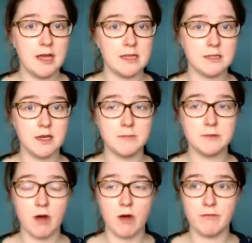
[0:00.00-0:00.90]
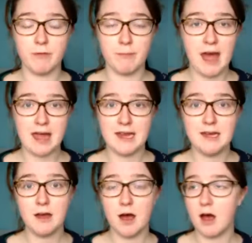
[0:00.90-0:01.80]
In terms of the
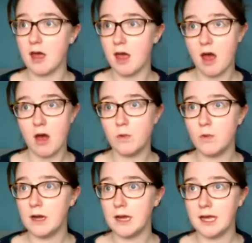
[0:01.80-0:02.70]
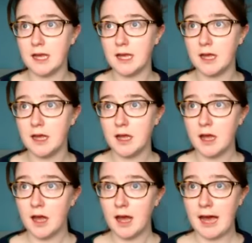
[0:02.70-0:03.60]
pain, I only
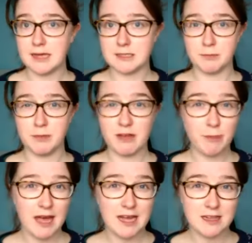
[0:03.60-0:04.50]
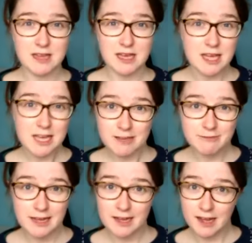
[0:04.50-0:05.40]
had a bit of pain in the
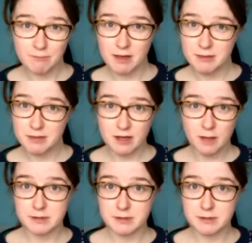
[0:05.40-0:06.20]
evening and maybe a couple of